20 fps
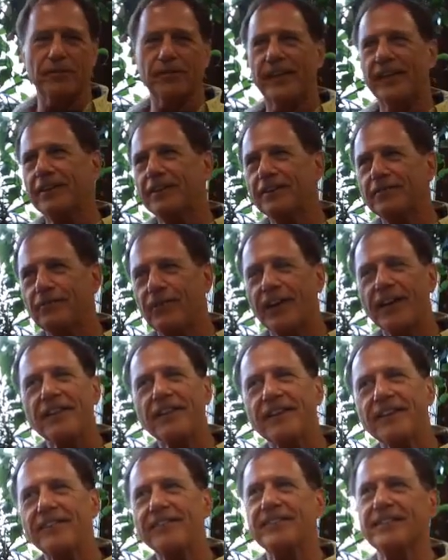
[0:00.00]
Why did
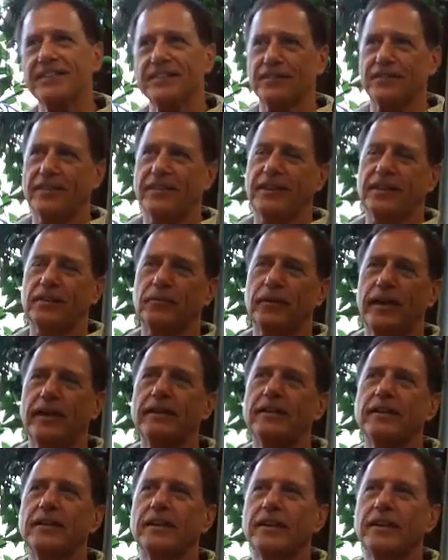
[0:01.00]
they do this sort of thing, right?